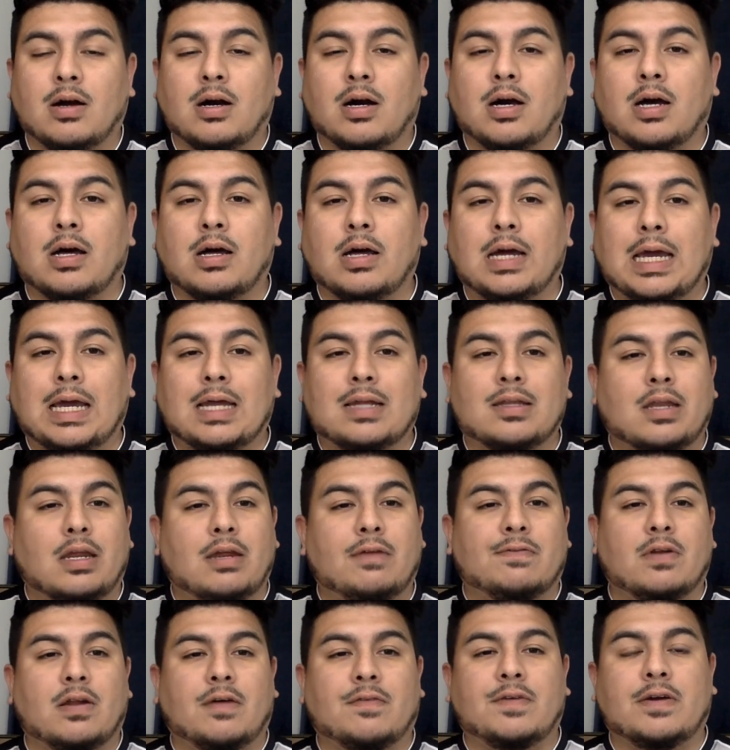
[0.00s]
Anthony
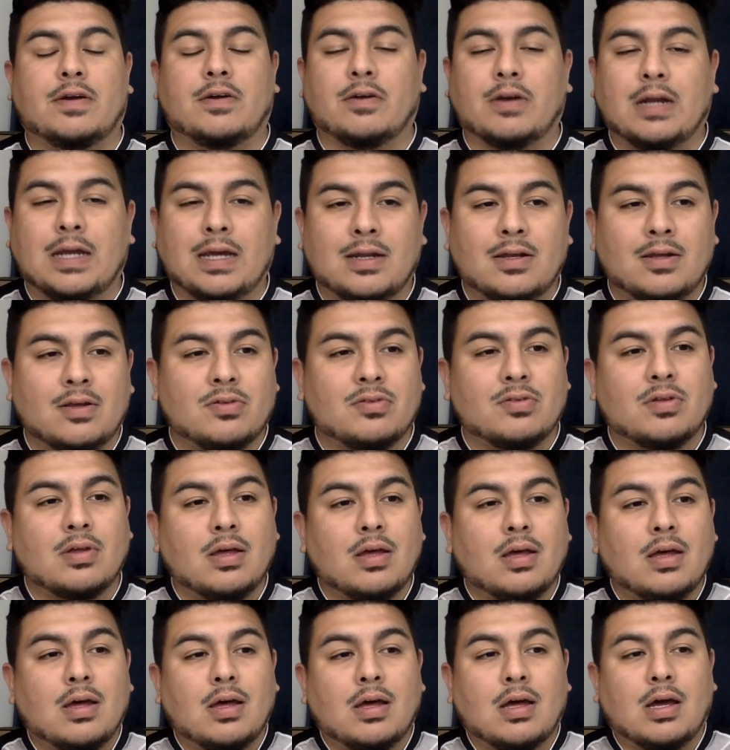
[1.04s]
Fluffy Hernandez.
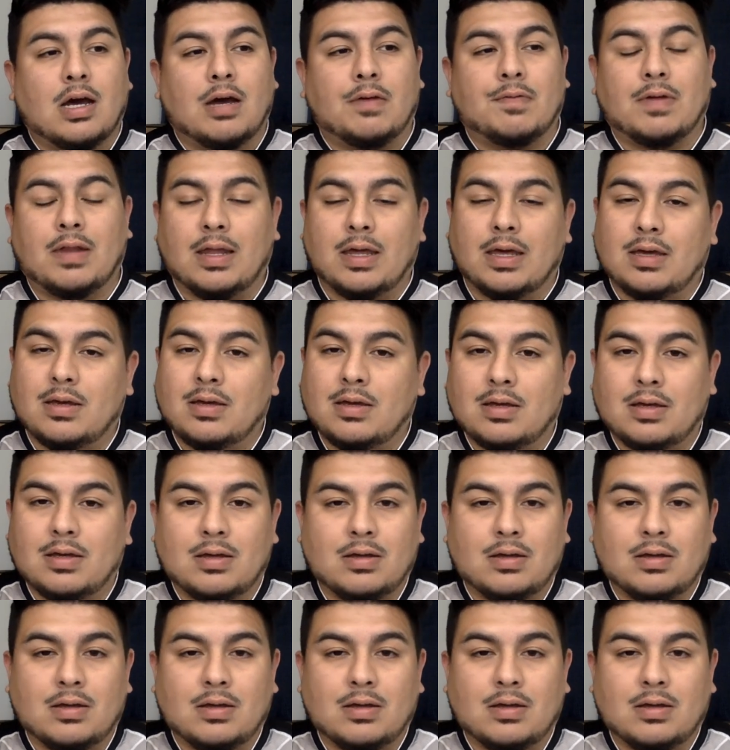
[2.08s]
I feel like